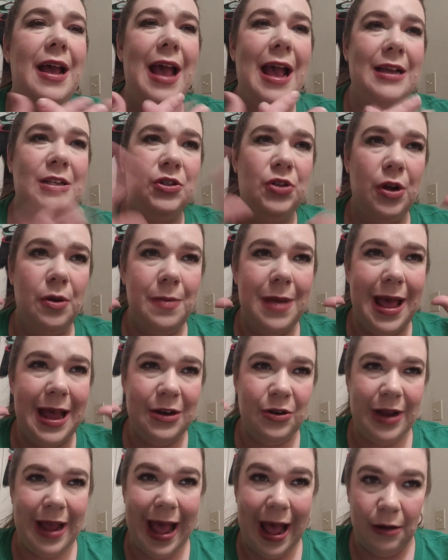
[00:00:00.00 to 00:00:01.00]

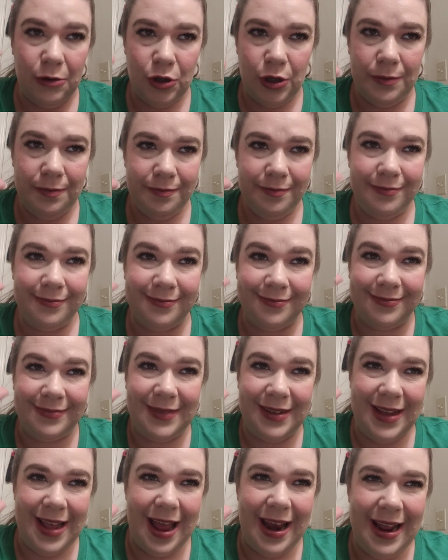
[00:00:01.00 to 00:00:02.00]
outro.
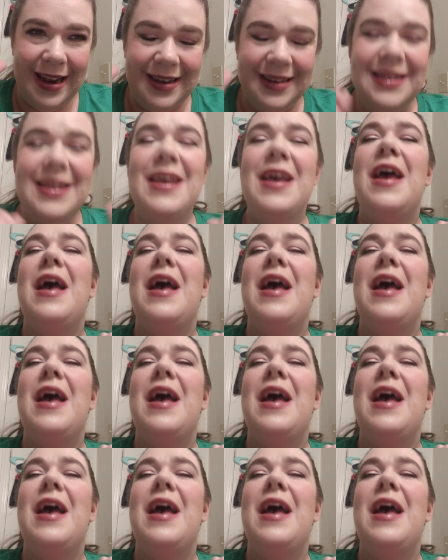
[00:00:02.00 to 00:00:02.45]
Got it.